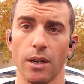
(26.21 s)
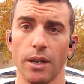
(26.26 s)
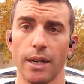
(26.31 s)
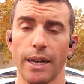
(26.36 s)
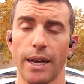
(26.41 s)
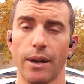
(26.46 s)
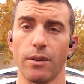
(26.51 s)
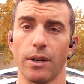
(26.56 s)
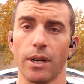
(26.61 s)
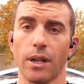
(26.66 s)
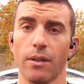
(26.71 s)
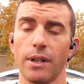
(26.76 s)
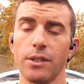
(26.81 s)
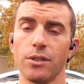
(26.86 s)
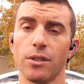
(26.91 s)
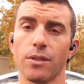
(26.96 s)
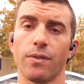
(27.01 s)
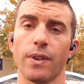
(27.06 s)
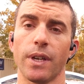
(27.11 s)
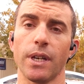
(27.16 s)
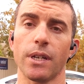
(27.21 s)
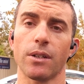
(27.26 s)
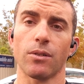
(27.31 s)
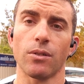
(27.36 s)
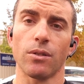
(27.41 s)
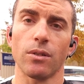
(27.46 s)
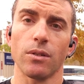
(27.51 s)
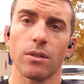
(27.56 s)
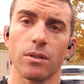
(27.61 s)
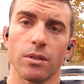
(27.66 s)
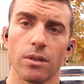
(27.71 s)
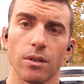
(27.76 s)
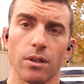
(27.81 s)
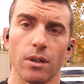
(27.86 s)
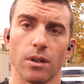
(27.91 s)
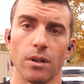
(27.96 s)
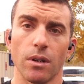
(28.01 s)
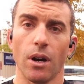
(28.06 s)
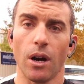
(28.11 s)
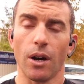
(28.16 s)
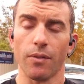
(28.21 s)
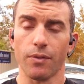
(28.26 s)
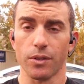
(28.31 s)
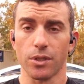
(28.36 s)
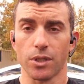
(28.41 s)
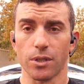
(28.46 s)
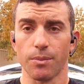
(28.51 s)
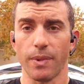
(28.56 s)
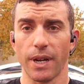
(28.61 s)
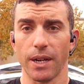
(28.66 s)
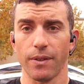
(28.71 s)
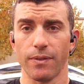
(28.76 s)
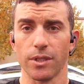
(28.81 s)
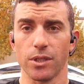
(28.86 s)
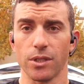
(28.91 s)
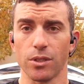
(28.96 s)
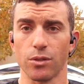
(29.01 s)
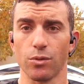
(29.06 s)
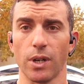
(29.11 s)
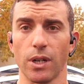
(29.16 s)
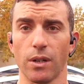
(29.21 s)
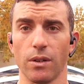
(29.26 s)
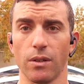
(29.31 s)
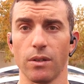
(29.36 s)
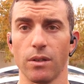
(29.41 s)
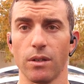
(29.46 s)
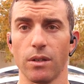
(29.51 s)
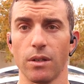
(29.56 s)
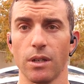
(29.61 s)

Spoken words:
Now, an electric vehicle offers some benefits as well.